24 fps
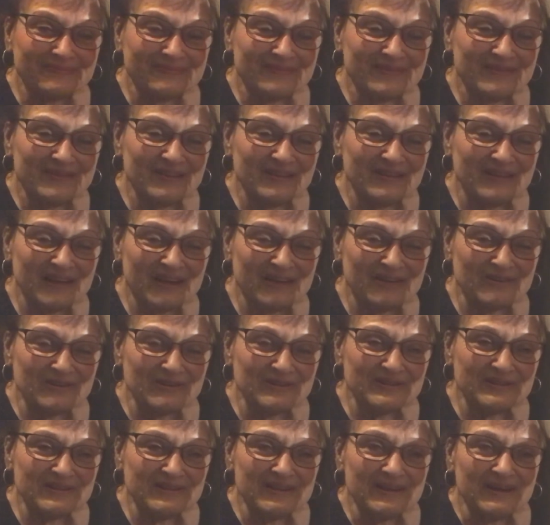the letters.
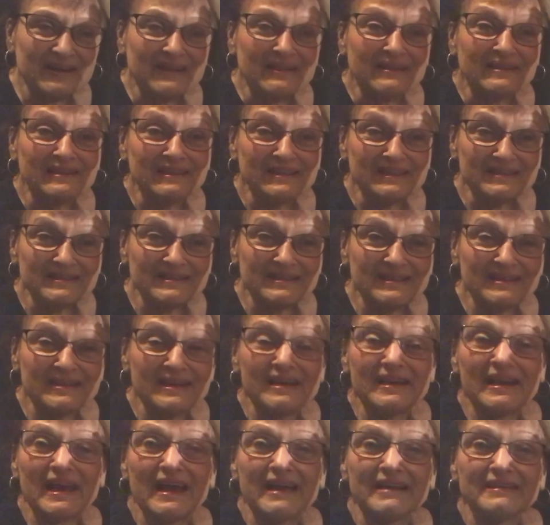Listen
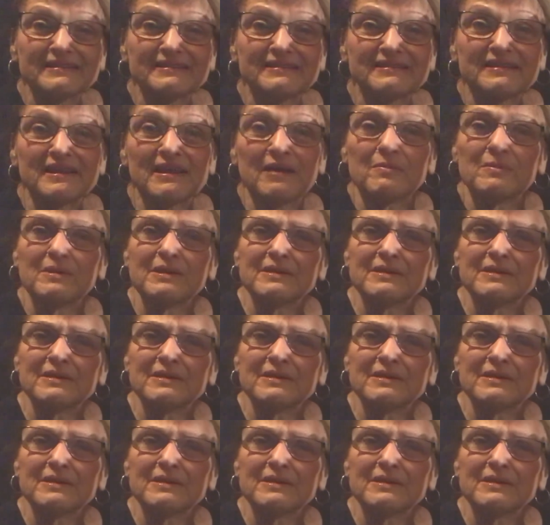and ask them,